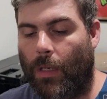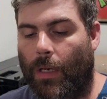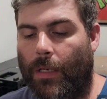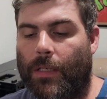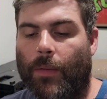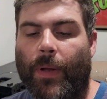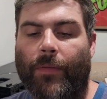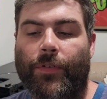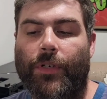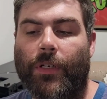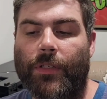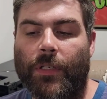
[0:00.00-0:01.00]
Next up I have
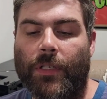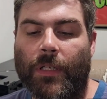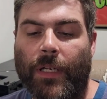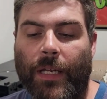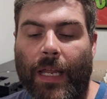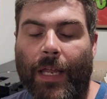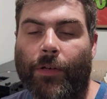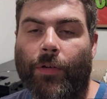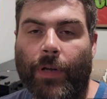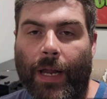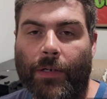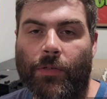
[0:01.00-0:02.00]
Justice League
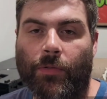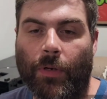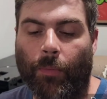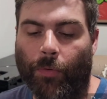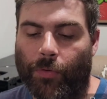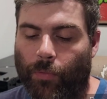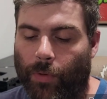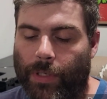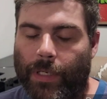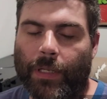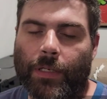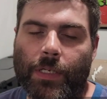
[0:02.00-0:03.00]
International number
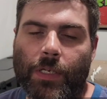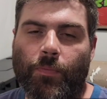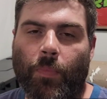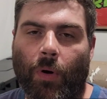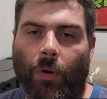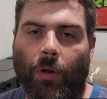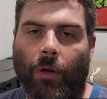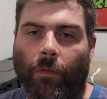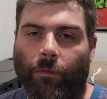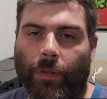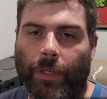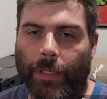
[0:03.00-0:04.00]
20. This is part
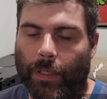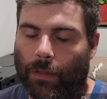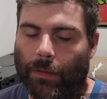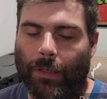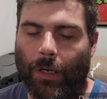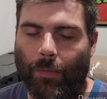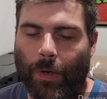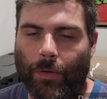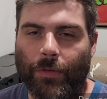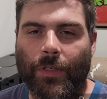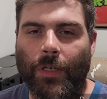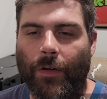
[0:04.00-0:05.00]
of the Lobo
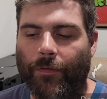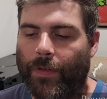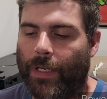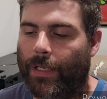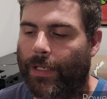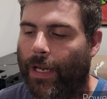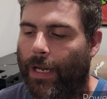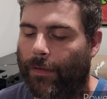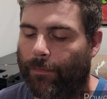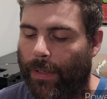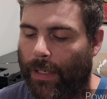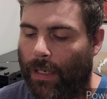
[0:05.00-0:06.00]
stuff he
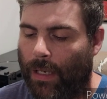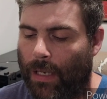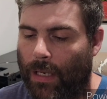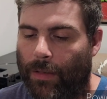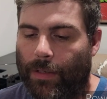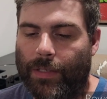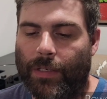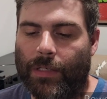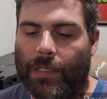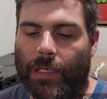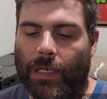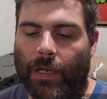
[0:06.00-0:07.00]
gave me. This
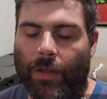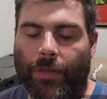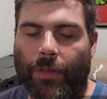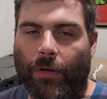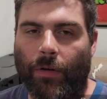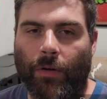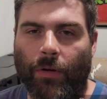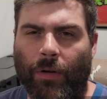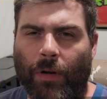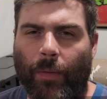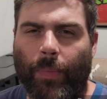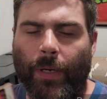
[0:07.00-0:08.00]
is the
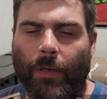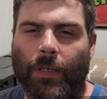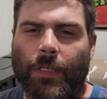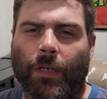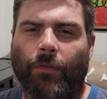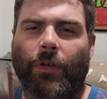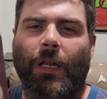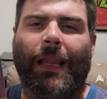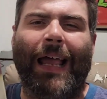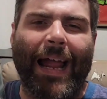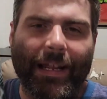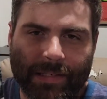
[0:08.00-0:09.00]
third appearance of
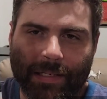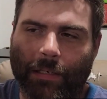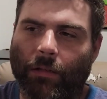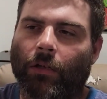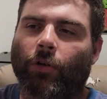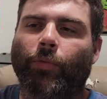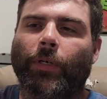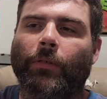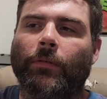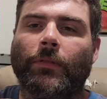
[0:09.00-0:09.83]
Classic Lobo.